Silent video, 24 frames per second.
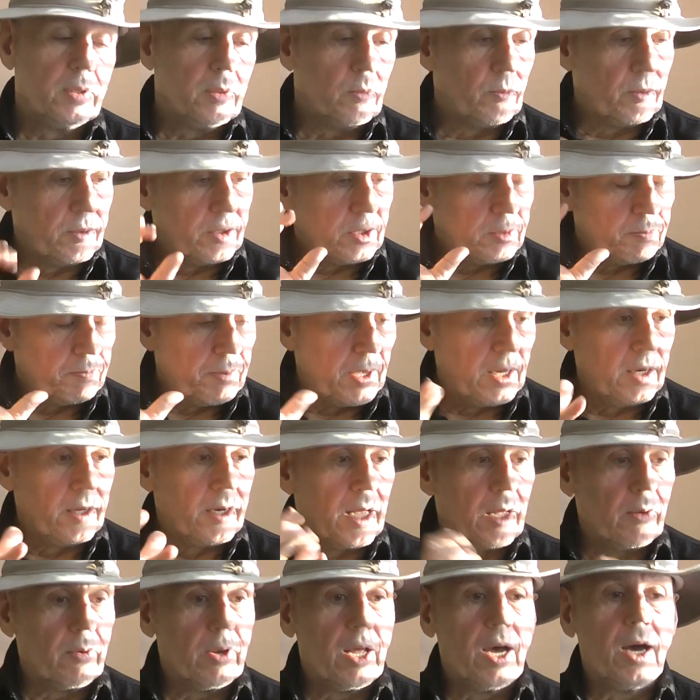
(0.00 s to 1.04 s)
When they spell it
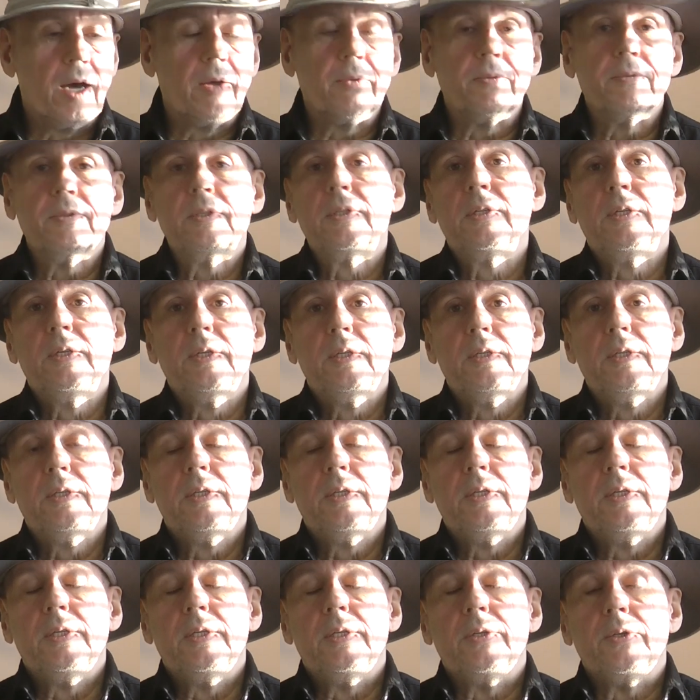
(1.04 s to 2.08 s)
out loud,
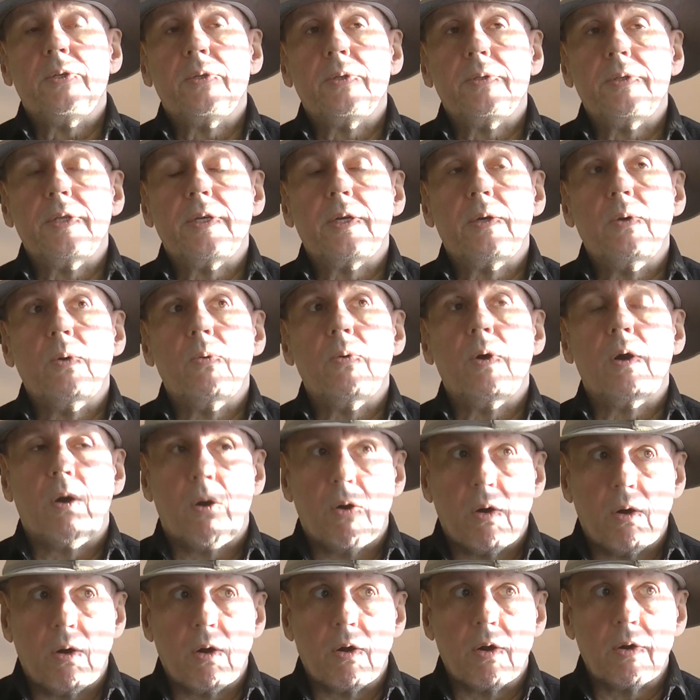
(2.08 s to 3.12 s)
they go
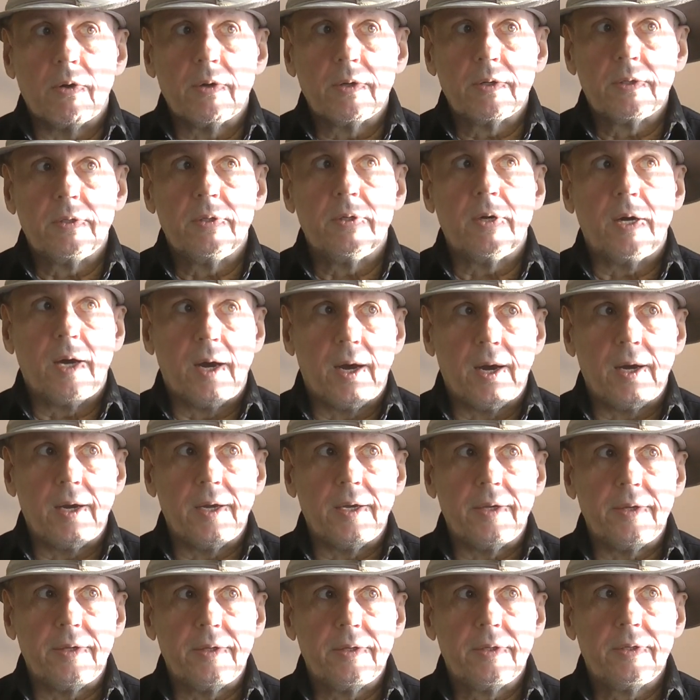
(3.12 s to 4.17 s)
R,
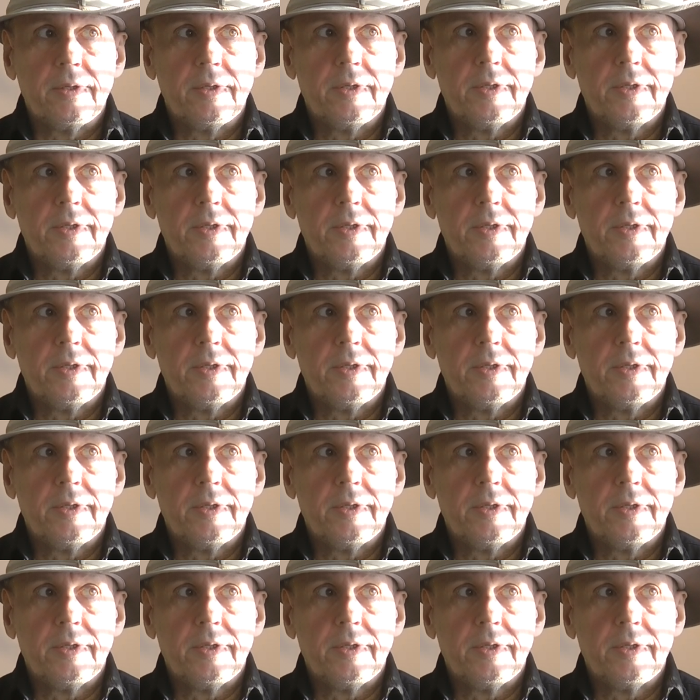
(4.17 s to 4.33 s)
I,